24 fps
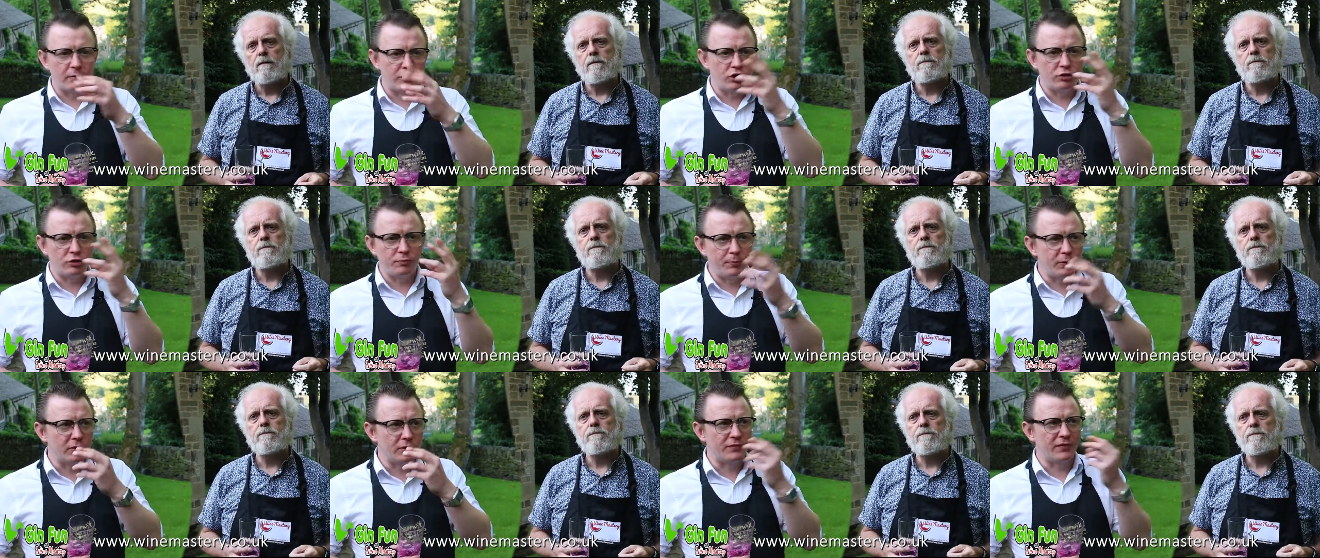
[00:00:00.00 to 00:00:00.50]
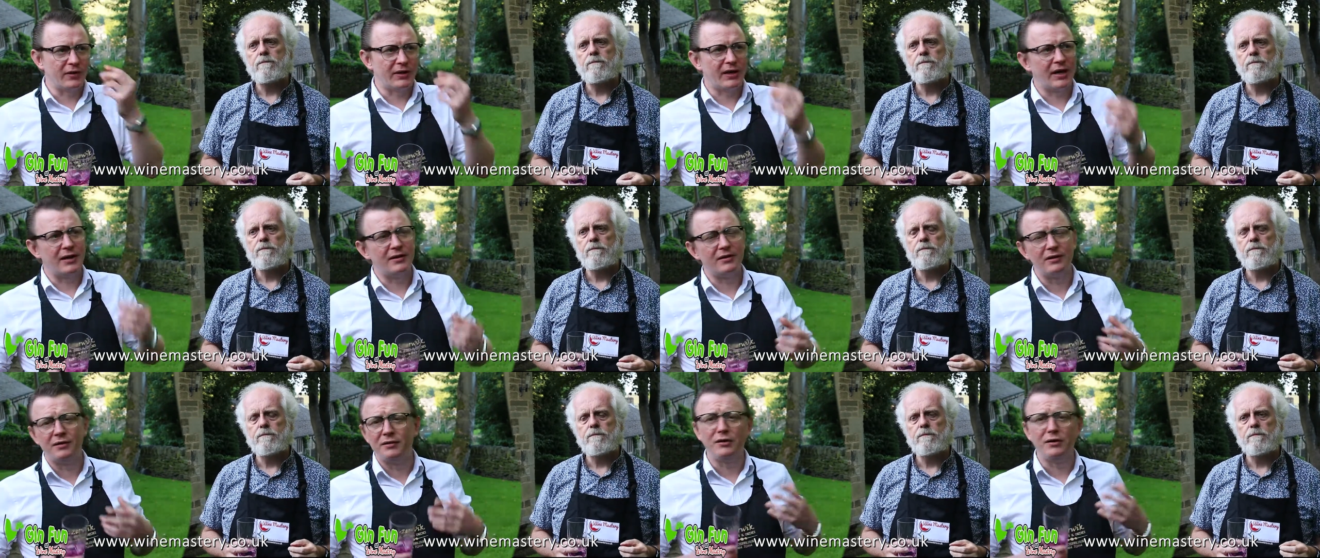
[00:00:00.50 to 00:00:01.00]
Speaker 1: which is beautiful
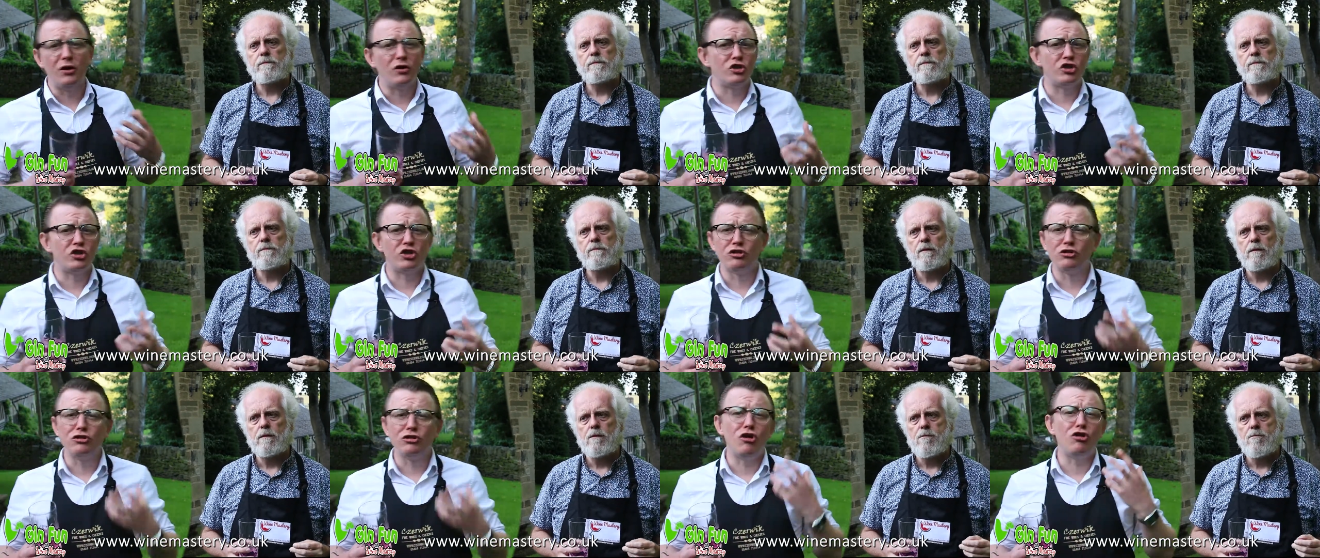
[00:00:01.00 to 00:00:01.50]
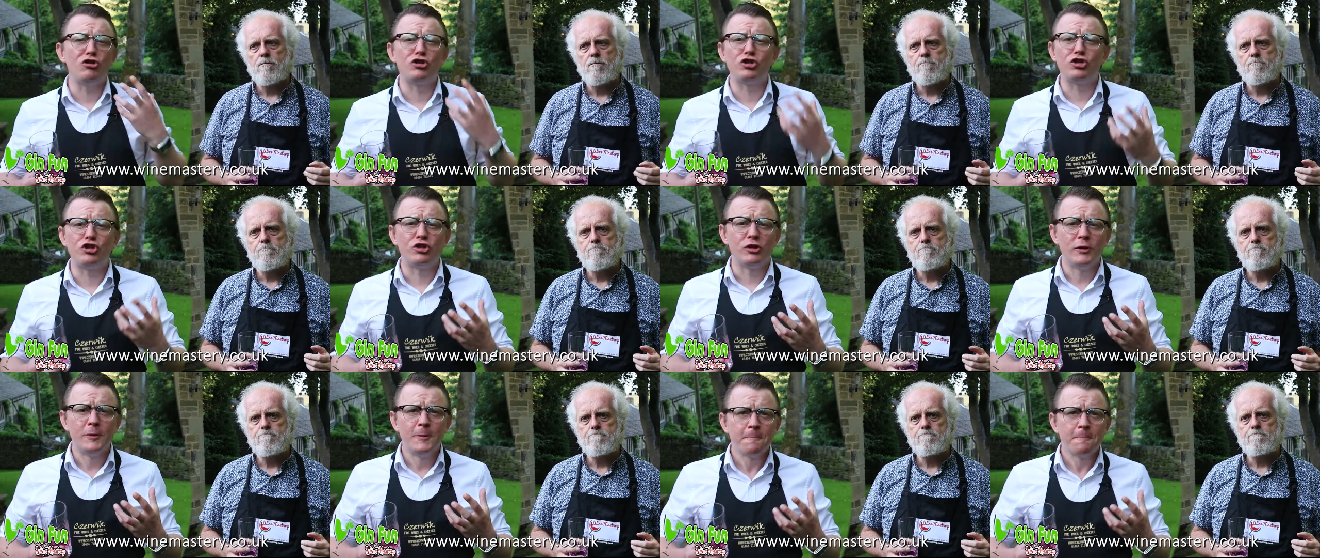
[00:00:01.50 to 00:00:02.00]
again, and lush,
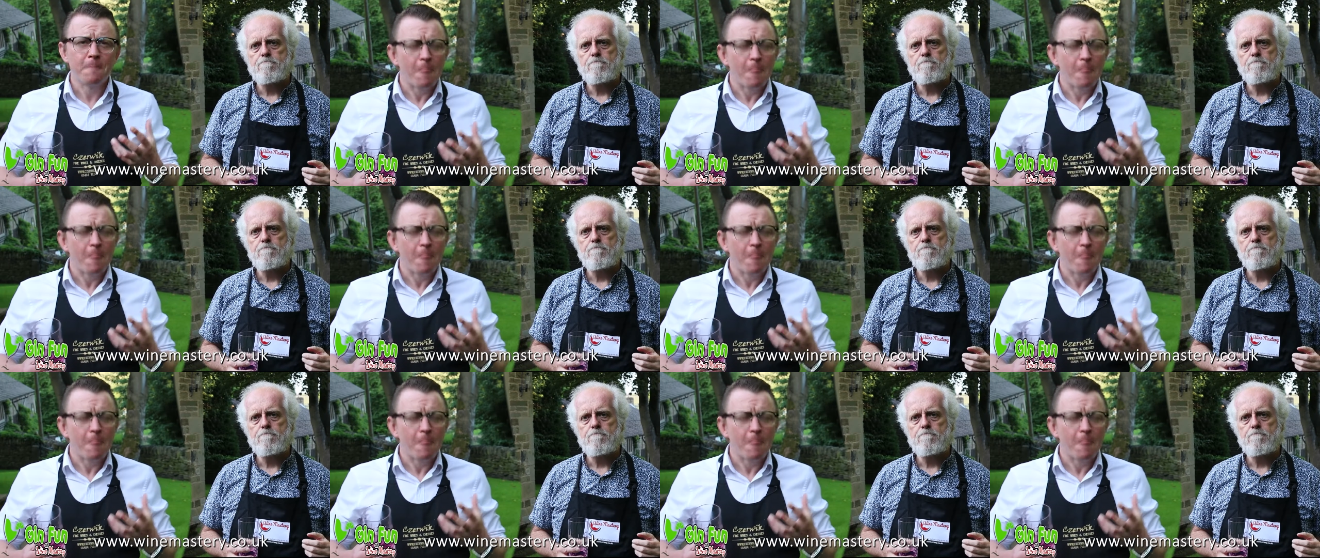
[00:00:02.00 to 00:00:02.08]
lush.